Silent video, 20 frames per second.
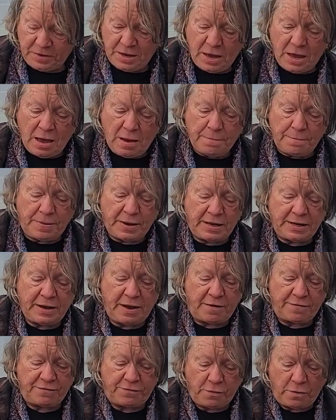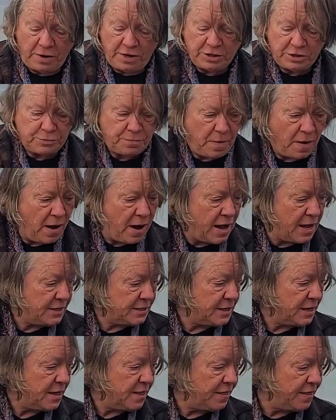But a 4-inch pot
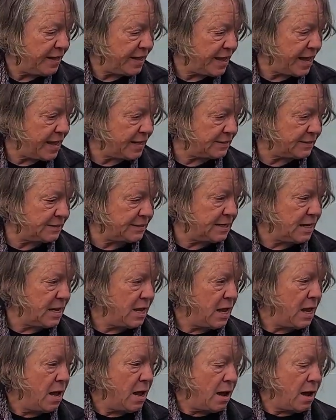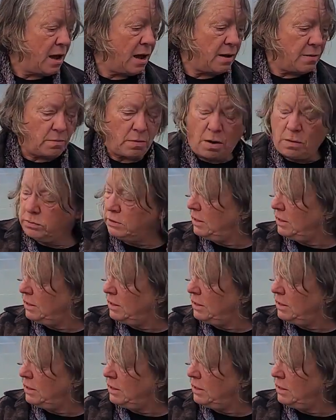that gets a little